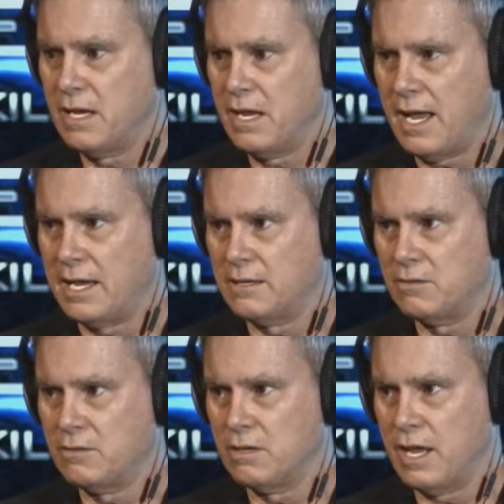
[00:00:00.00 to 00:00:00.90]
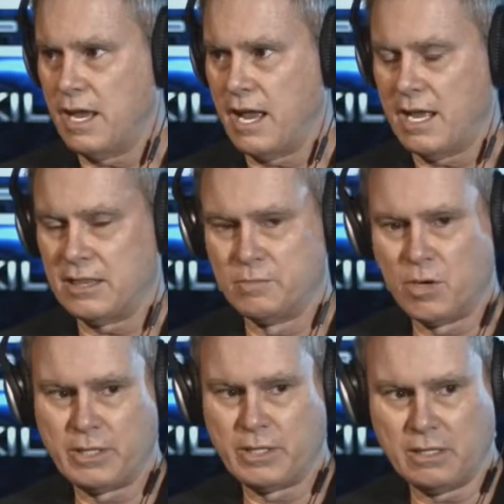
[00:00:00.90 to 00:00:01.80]
And at the
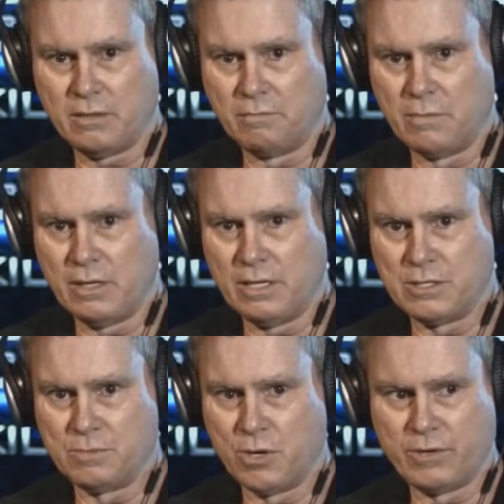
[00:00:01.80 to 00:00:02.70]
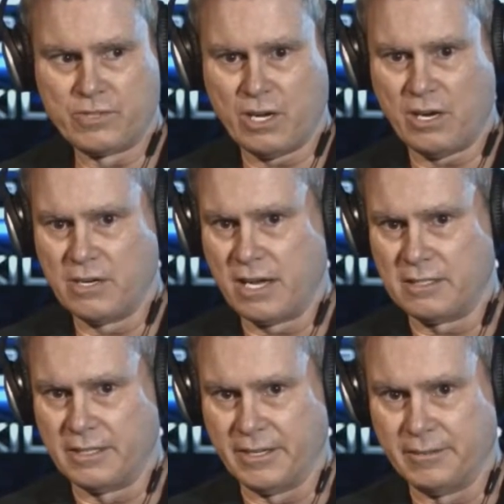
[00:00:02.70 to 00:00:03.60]
moment, his motives are not
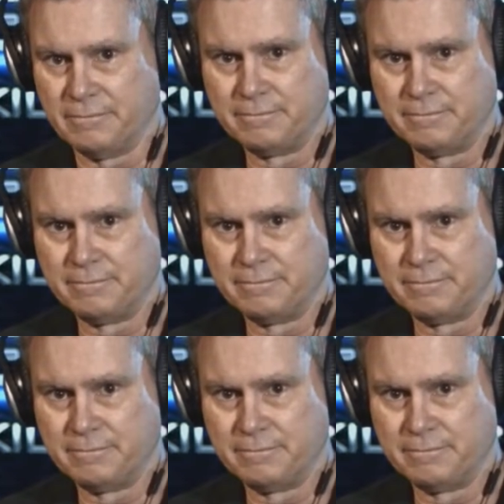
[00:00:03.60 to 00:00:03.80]
clear.